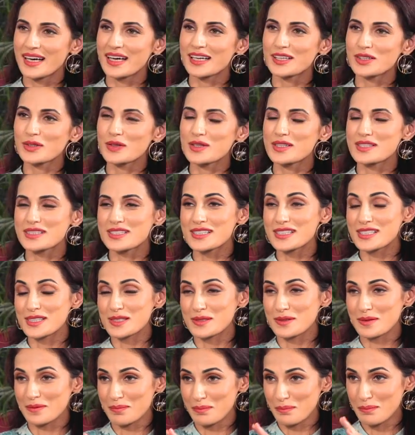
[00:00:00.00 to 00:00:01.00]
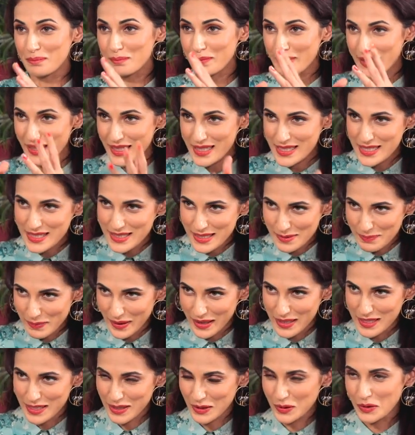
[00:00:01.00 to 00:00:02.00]
I know, it just... makes the
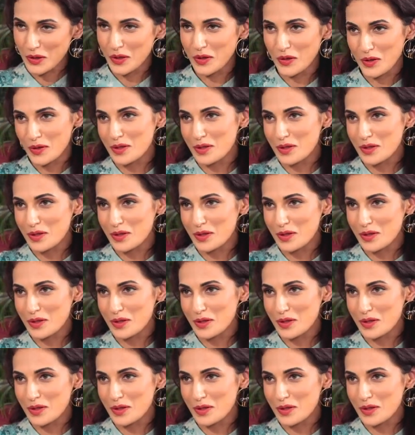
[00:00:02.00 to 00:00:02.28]
pet look